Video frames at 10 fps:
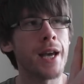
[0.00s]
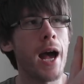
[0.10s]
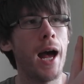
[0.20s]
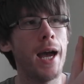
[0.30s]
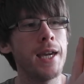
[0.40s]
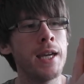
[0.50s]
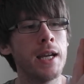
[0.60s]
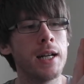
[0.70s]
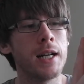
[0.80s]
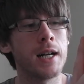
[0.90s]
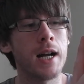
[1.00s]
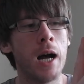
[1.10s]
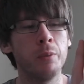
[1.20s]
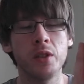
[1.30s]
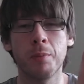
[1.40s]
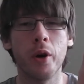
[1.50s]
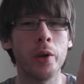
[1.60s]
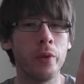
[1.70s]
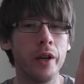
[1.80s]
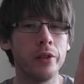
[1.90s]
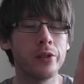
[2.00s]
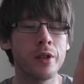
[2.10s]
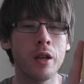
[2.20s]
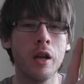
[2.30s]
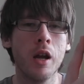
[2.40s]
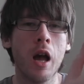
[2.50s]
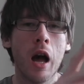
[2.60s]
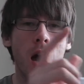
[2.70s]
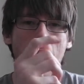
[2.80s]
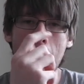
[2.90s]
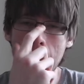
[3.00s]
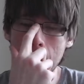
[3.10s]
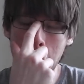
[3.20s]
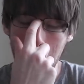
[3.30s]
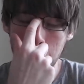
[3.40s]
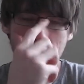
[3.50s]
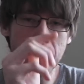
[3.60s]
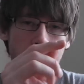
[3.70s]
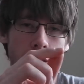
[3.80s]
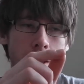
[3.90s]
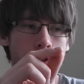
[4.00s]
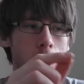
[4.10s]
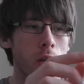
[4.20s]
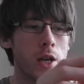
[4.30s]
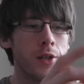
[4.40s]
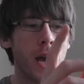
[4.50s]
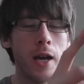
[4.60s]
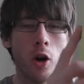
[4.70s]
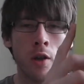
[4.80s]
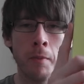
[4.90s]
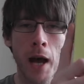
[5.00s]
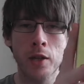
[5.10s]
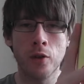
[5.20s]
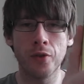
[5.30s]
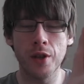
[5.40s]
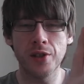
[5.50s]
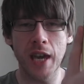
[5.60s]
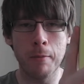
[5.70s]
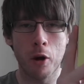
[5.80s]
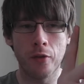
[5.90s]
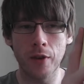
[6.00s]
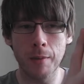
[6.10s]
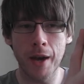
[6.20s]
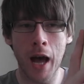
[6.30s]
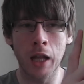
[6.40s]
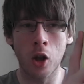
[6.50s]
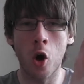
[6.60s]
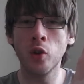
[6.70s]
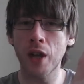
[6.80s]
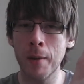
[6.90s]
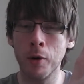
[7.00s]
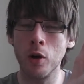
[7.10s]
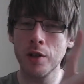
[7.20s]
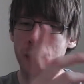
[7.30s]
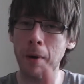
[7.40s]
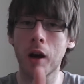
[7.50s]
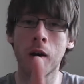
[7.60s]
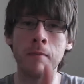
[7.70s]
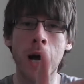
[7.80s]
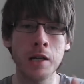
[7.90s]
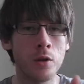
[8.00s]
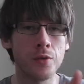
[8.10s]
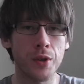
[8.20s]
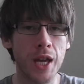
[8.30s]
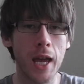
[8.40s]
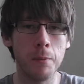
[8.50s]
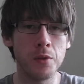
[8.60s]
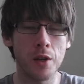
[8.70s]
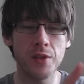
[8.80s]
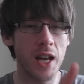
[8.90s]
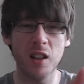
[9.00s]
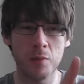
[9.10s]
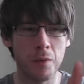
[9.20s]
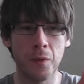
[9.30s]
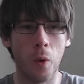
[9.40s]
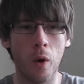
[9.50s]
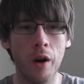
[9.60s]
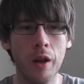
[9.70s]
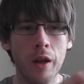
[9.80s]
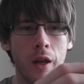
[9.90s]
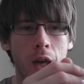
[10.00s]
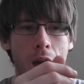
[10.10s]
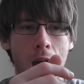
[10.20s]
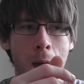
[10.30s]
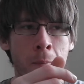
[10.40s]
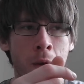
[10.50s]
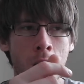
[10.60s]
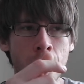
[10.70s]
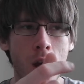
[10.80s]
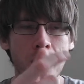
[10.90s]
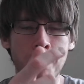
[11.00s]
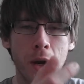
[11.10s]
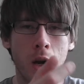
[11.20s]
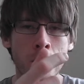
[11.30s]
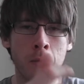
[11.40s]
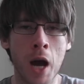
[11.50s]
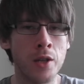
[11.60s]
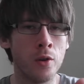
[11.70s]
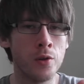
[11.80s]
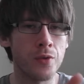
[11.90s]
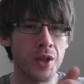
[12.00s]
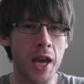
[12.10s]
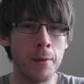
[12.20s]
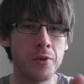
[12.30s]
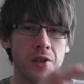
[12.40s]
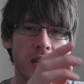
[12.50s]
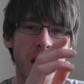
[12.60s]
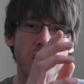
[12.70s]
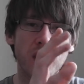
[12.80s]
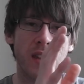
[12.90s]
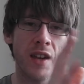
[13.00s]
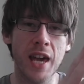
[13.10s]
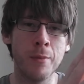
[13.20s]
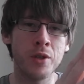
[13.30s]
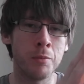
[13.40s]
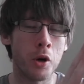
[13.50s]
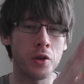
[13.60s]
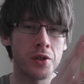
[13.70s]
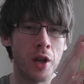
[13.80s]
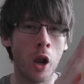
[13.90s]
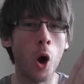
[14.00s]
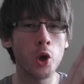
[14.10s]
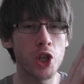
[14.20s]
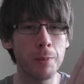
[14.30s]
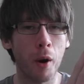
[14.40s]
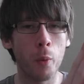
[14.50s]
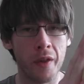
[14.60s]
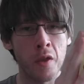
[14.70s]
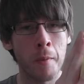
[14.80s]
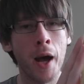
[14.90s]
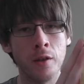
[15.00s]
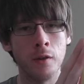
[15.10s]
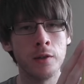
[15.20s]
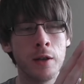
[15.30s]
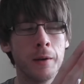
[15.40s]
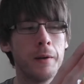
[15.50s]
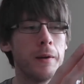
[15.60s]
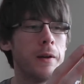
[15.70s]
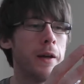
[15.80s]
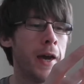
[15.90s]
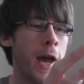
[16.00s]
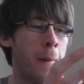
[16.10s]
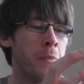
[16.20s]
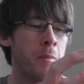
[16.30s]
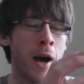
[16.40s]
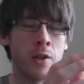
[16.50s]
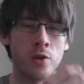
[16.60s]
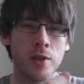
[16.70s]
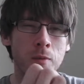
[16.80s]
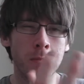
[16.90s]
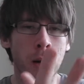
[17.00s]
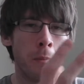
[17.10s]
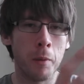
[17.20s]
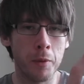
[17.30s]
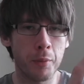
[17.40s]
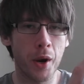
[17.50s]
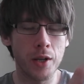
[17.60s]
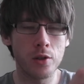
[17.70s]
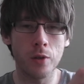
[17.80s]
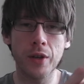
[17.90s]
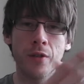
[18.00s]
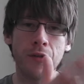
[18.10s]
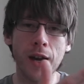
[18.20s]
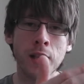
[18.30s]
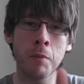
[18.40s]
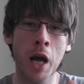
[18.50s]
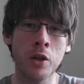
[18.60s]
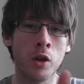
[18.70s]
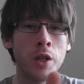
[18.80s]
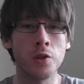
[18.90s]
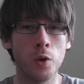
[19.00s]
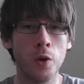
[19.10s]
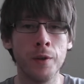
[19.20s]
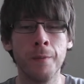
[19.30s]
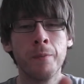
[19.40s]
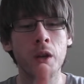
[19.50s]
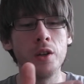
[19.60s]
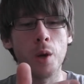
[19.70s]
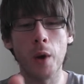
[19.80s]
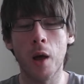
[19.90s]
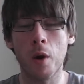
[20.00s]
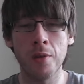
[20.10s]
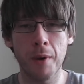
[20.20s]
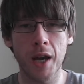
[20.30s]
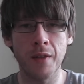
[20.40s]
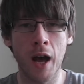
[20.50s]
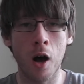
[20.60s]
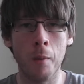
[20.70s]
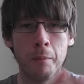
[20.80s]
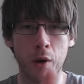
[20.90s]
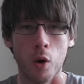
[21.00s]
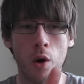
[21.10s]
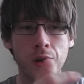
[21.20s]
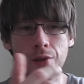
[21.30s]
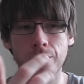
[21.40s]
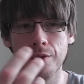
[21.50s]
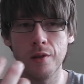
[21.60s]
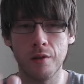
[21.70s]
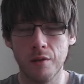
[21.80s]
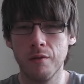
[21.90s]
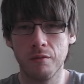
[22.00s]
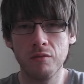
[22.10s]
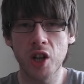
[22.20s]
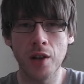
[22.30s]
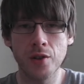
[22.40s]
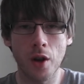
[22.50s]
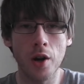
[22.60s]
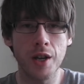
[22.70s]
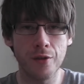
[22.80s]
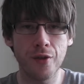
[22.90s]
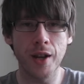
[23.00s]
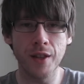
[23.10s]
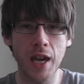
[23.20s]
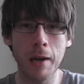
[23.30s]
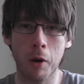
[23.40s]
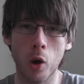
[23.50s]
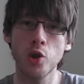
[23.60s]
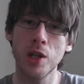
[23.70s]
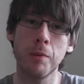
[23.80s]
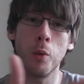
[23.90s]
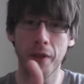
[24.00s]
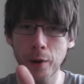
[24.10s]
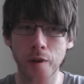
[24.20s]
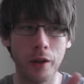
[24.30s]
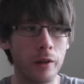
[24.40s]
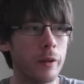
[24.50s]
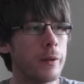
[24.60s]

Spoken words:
I am disappointed with this. Basically, the story is, I got the manual for this game off of eBay a long time ago, because I pick up manuals for games. I've said this before. I'd rather pick up the manuals for the games, because you can actually get the games in the boxes a lot cheaper without the manuals. The manuals seem to bump up the price. So if you can find the manual on its own, you're well worth picking that up, because chances are you can find the game a lot cheaper without it.